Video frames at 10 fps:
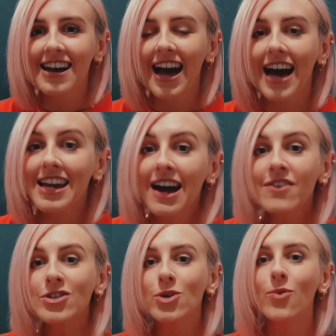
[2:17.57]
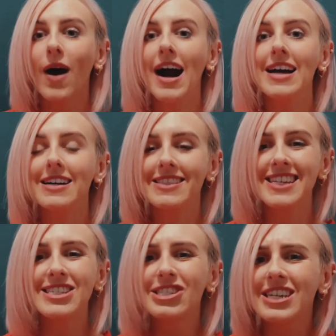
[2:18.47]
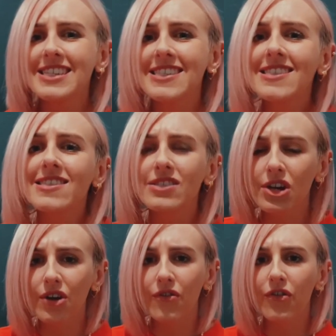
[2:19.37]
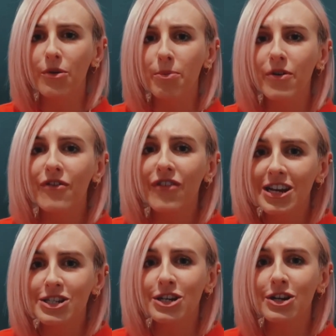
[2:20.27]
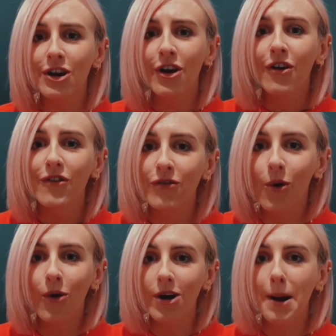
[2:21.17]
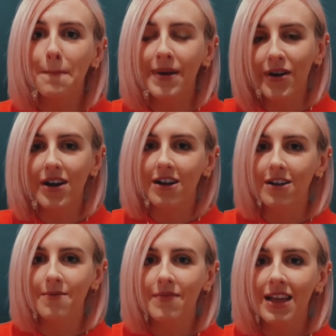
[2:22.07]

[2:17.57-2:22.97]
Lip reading: And after a while, this Jesus is looking for provision for a miracle.